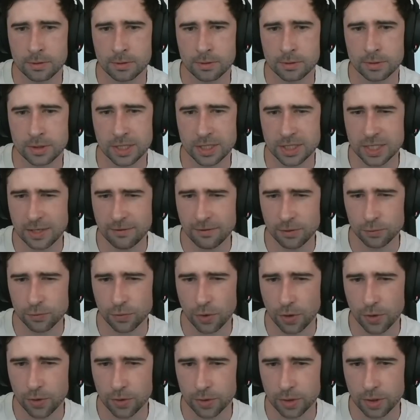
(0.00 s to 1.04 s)
Does he have a
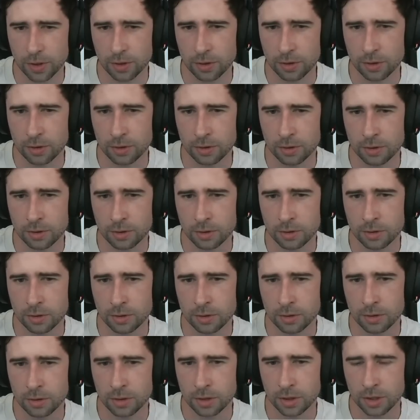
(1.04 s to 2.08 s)
Rogue?
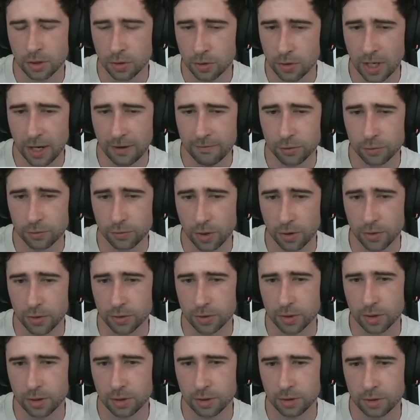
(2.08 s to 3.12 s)
Could have a Rogue.